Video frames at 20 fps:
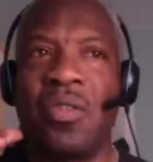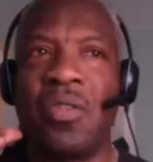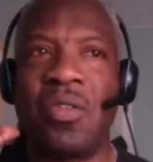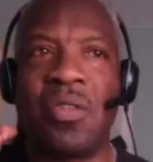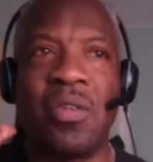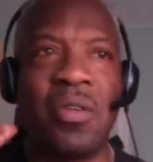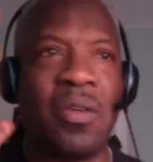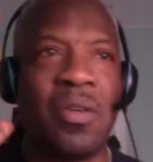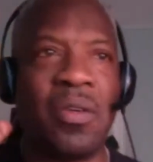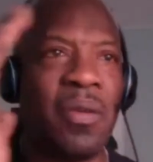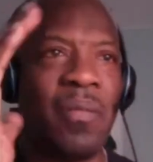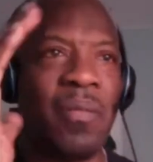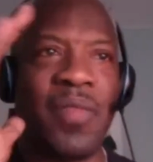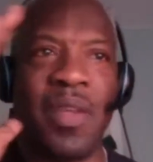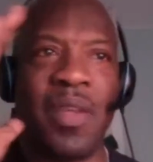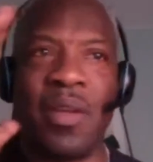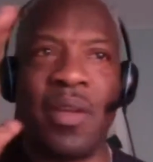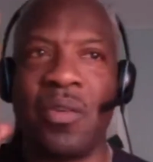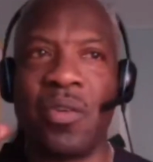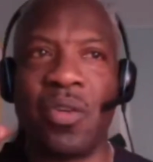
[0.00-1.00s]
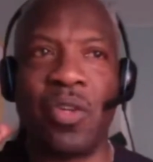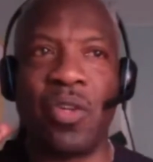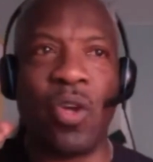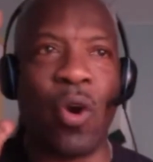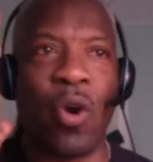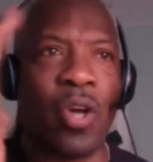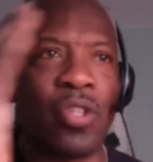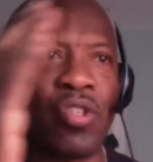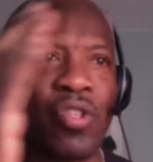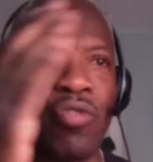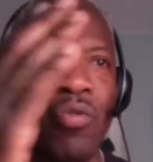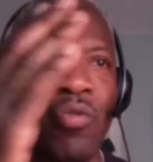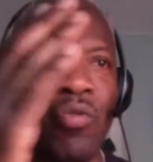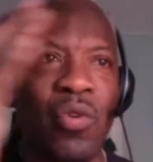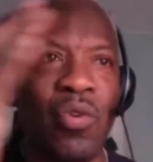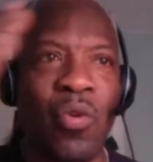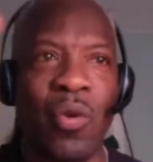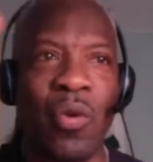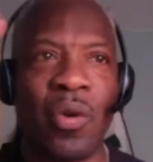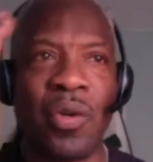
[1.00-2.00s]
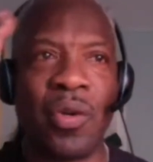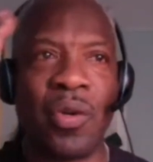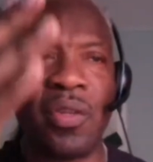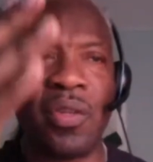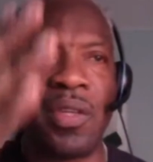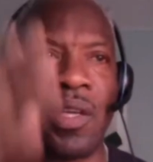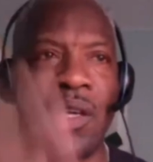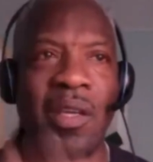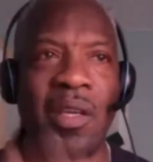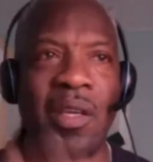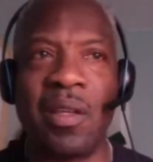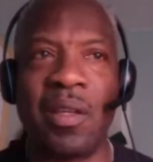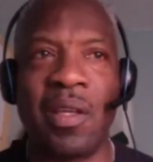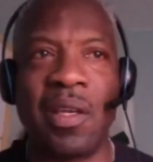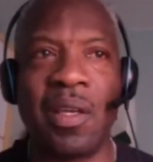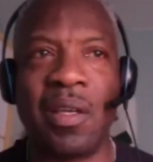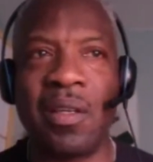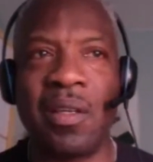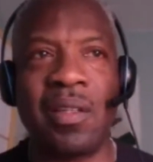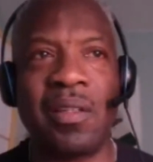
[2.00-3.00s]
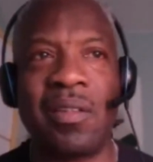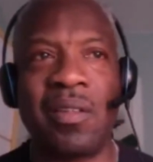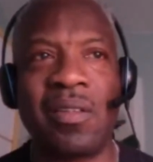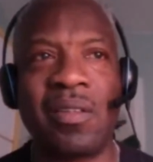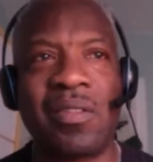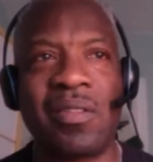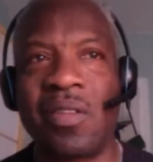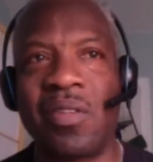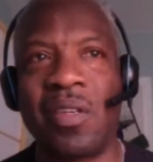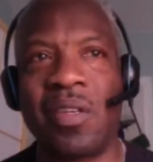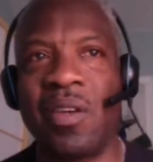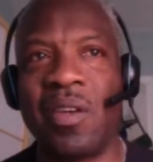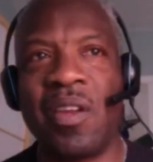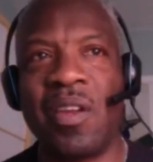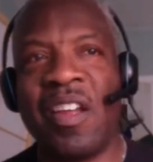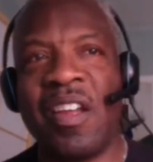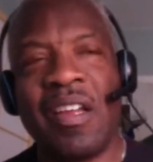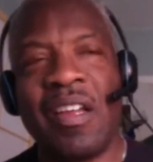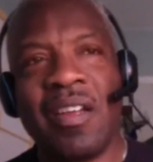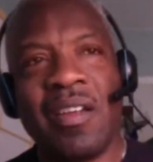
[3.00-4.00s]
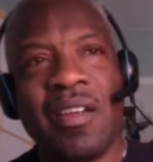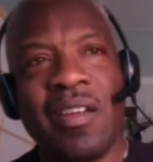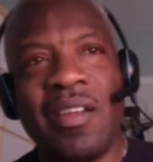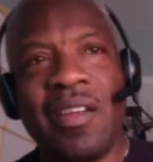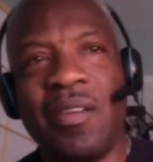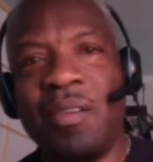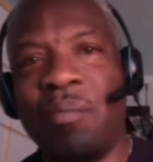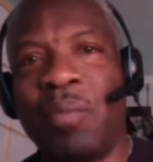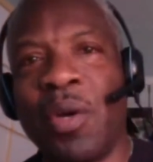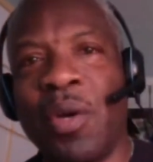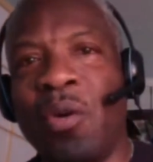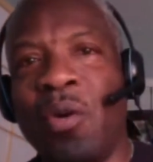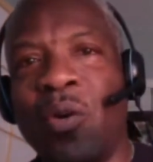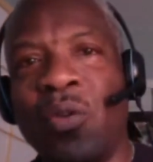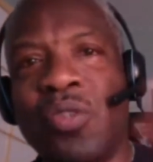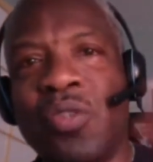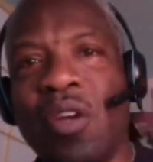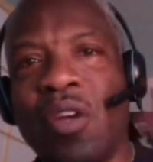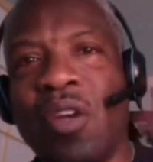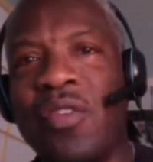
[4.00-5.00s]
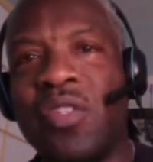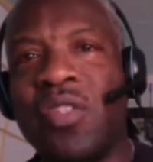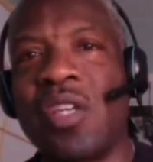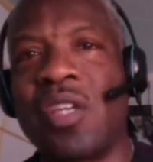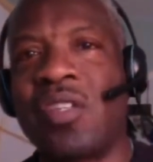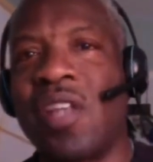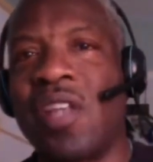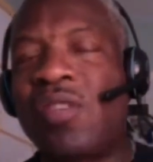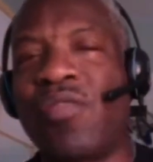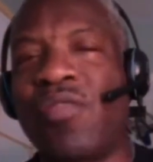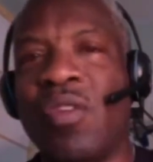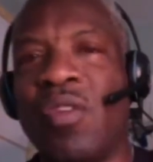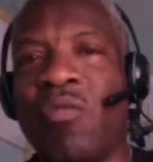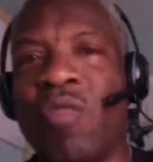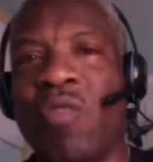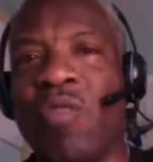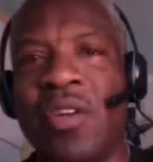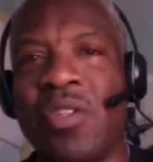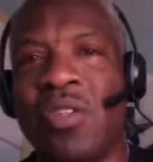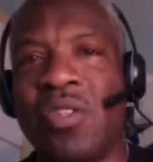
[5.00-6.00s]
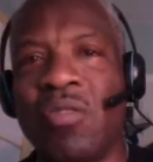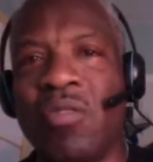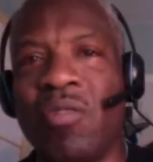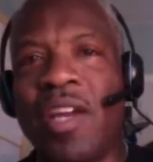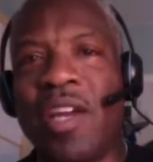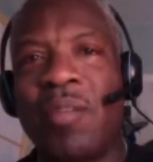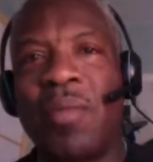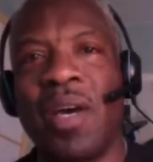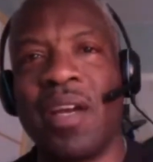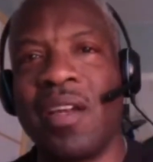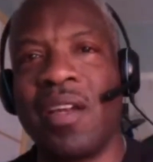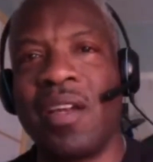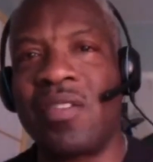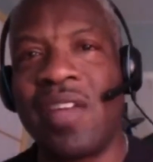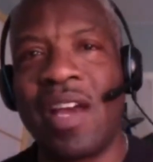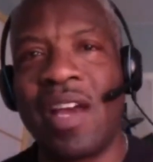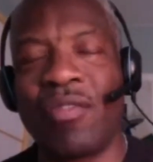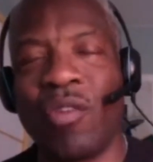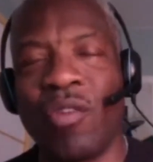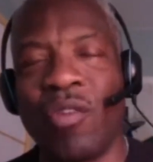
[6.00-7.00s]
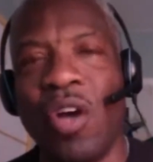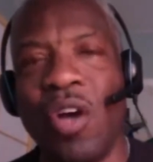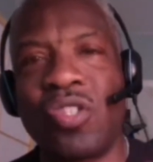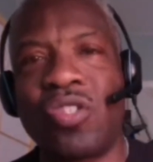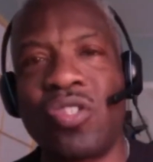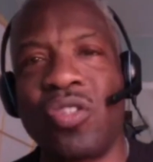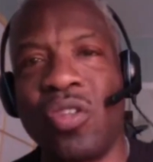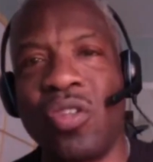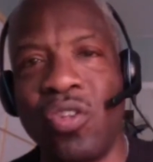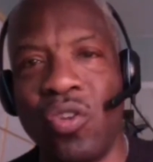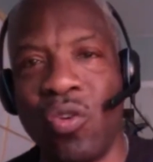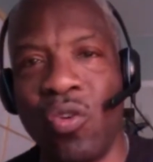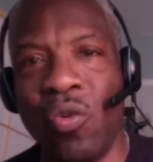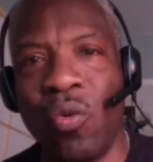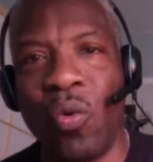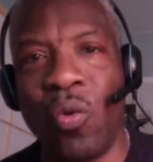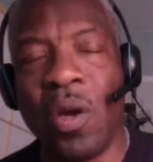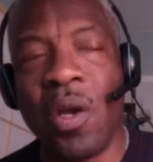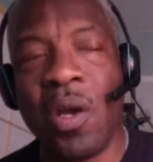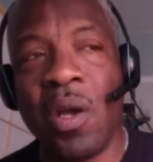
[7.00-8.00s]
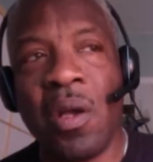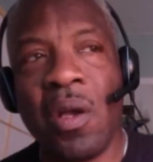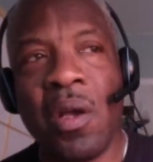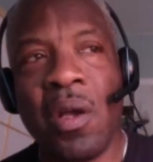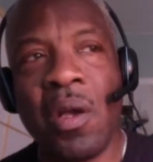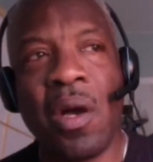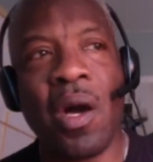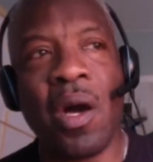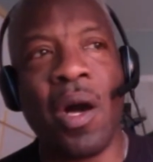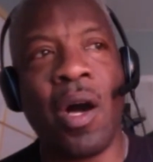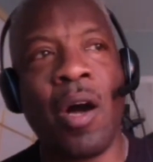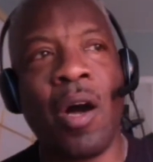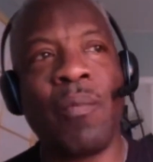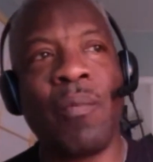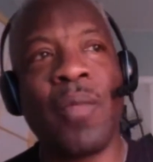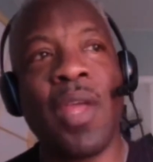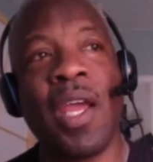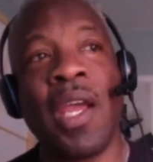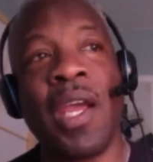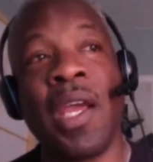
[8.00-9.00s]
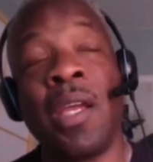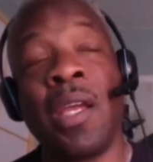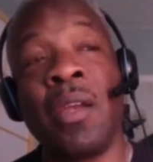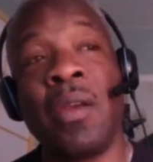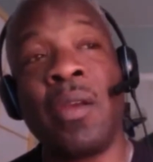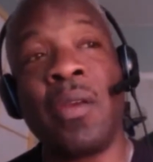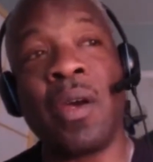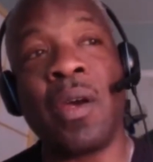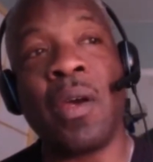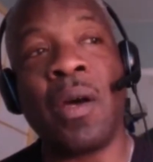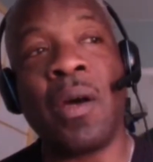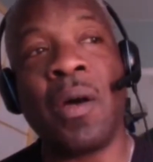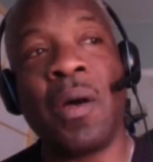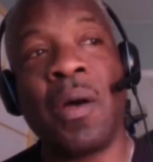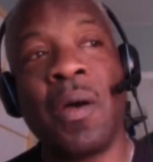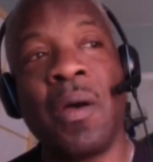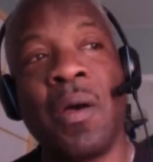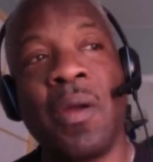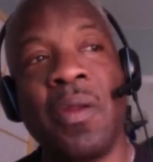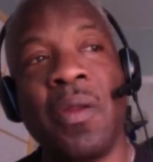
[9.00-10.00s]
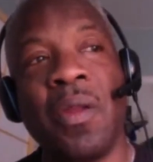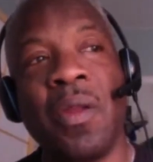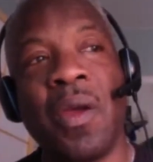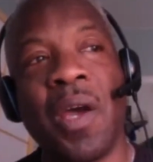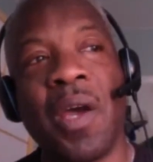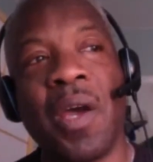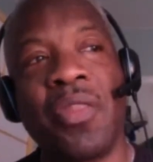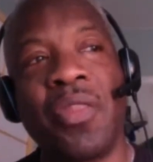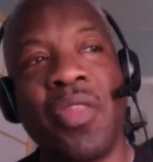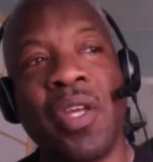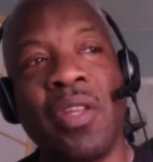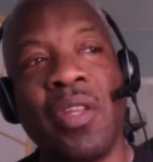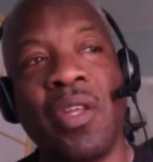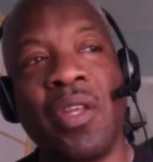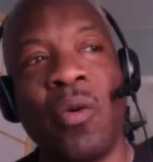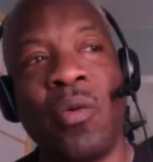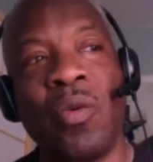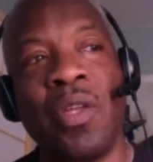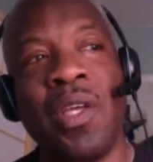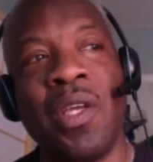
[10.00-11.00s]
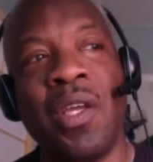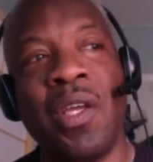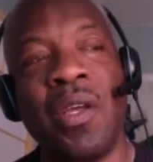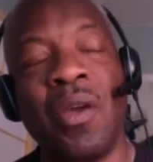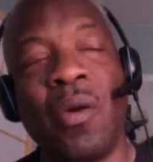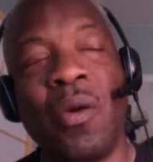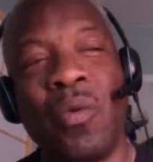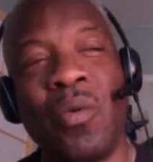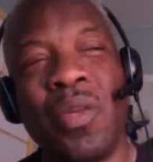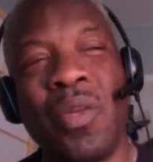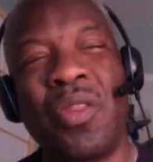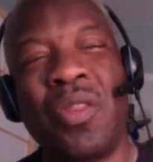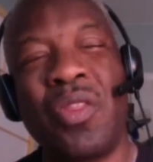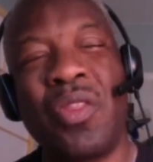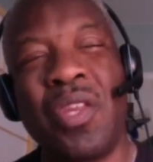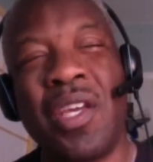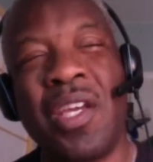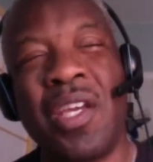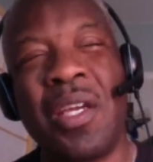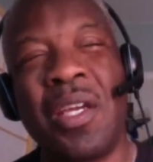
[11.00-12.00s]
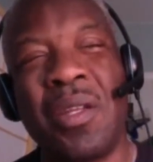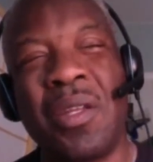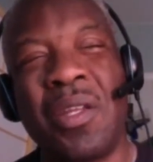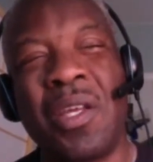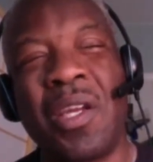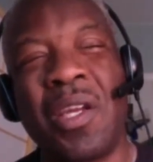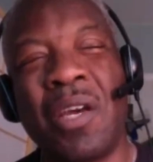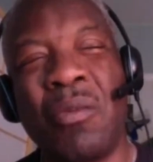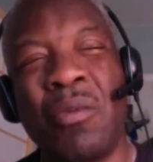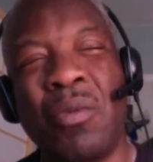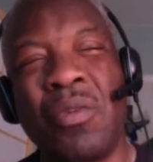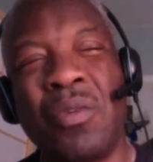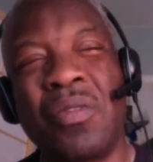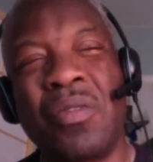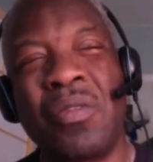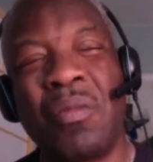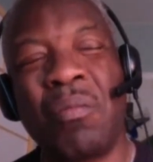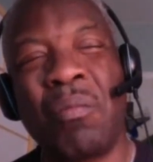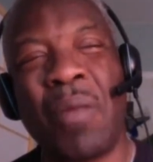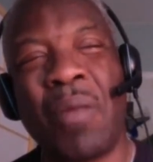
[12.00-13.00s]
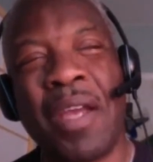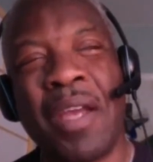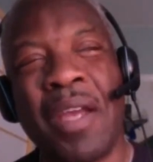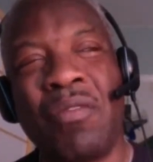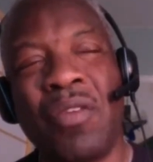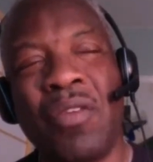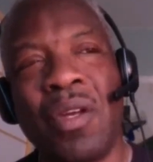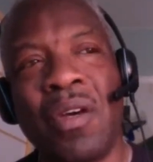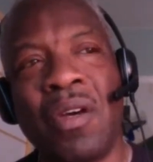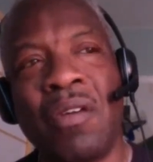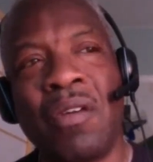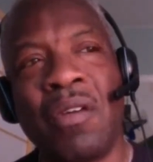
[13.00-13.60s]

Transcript: to our true north, that this doesn't, butthole surface-esque, that's for the writers to write about. It's not for us to do. And I think the only thing that I was mindful of,